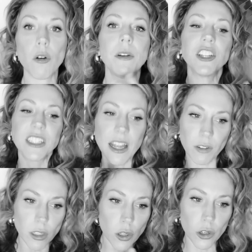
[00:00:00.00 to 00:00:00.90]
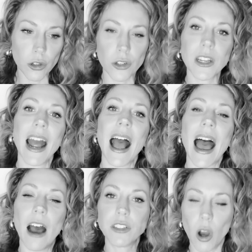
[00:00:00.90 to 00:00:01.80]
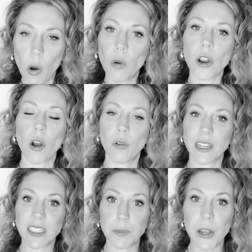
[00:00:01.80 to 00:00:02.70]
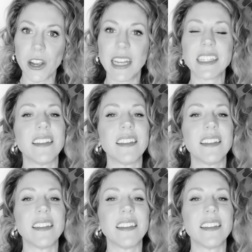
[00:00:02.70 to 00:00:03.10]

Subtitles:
Where we just never learned how to own our own experience